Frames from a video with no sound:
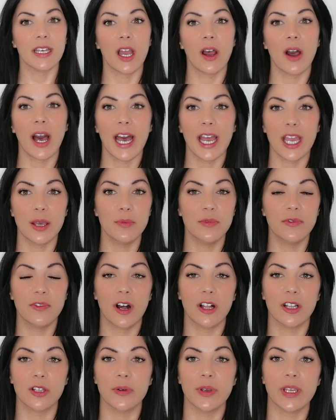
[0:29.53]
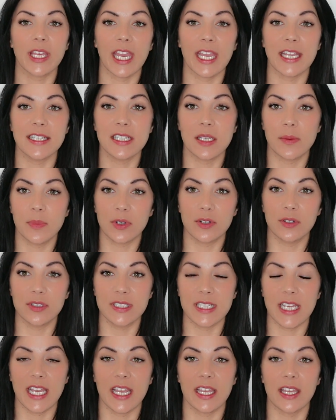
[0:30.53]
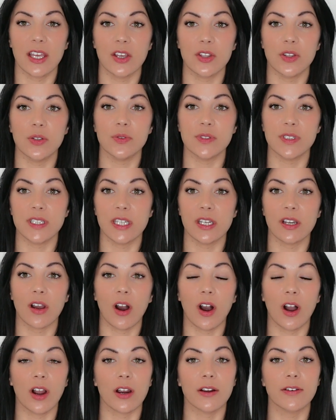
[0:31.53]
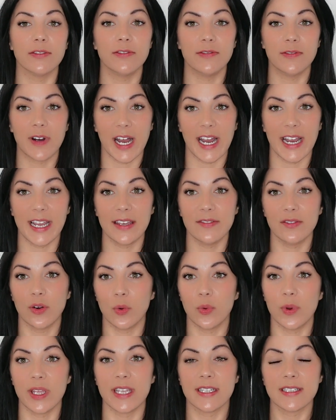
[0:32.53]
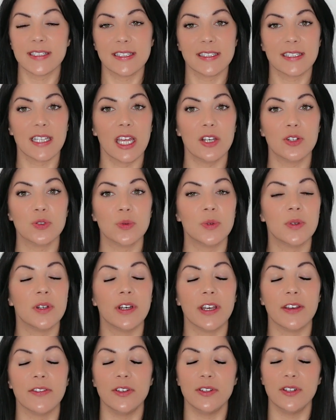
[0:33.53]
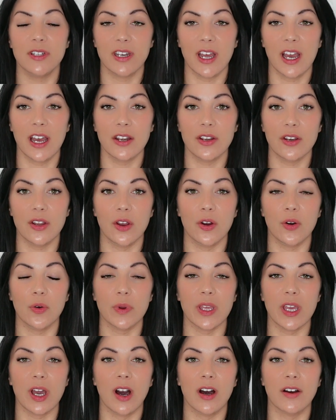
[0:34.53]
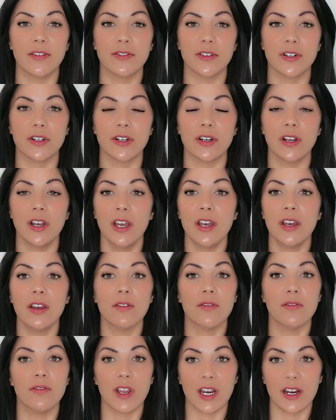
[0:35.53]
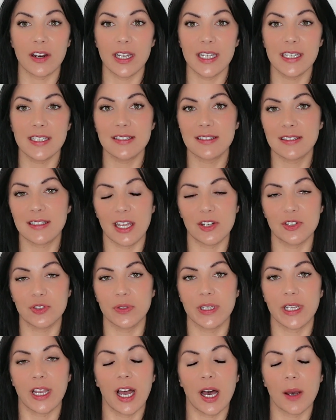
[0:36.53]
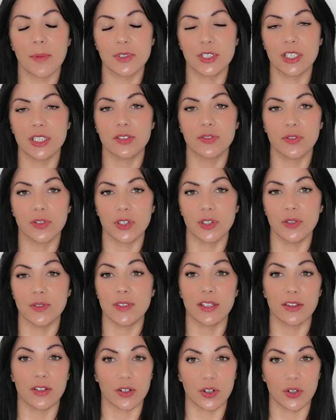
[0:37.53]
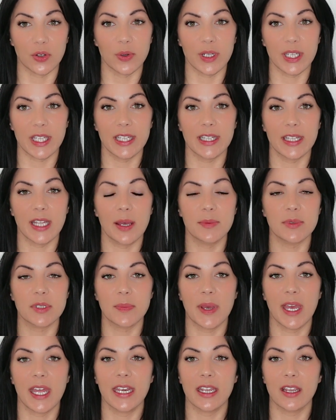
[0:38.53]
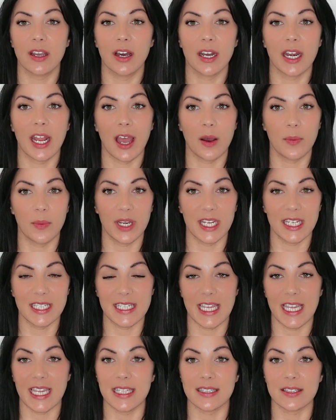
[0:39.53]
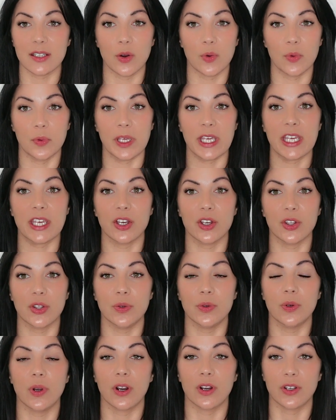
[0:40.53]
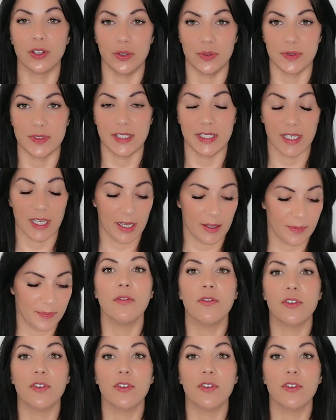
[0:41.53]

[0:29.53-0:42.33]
Now I am following a typical day using our 5-week schedule. If you did not know, we offer various scheduling options for using the curriculum depending on how many days a week you are using it.